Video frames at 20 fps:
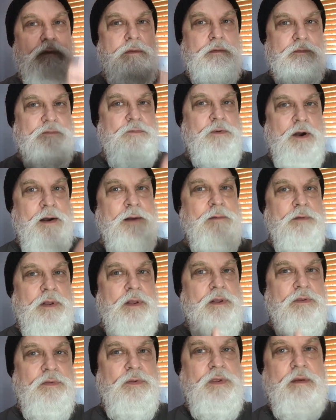5,
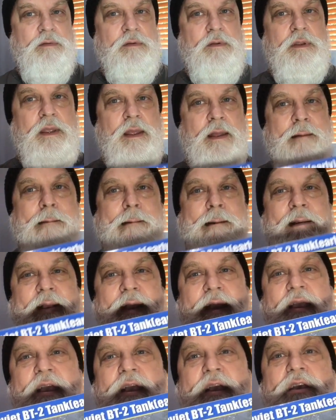7. Yeah,
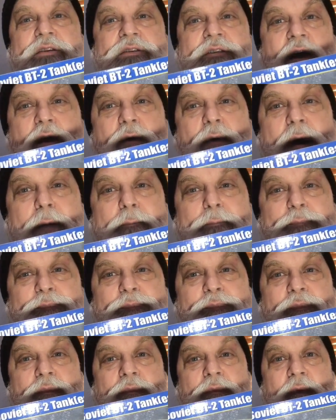okay. So
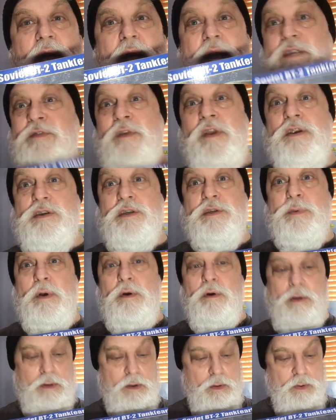it's finished as
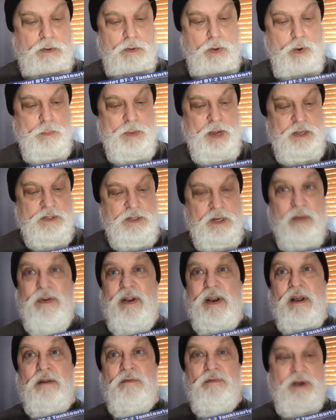well. Almost. I've
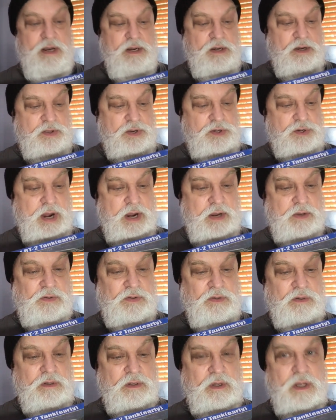only got to really do the
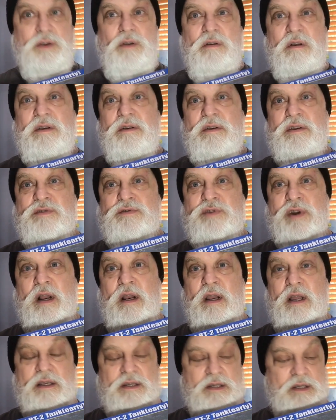tracks. That's all I've got to do is track
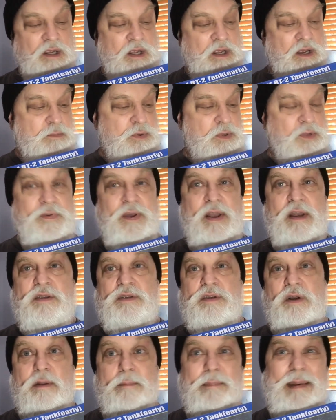links, put the fenders
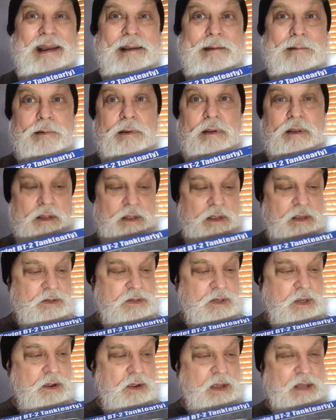on and paint it.
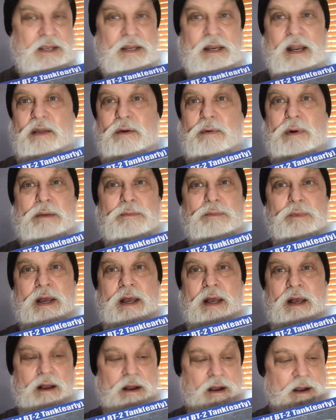So it's another one
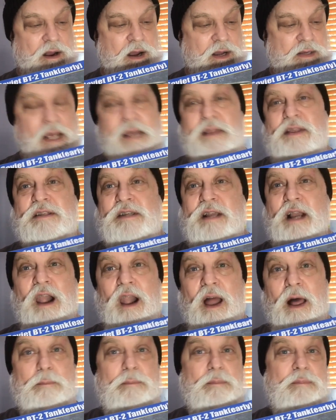where I take this to
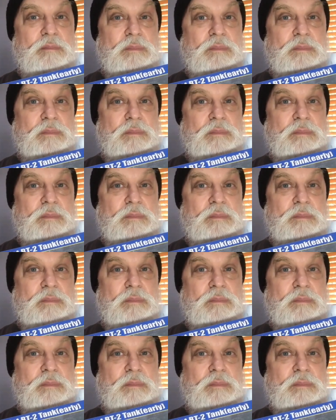club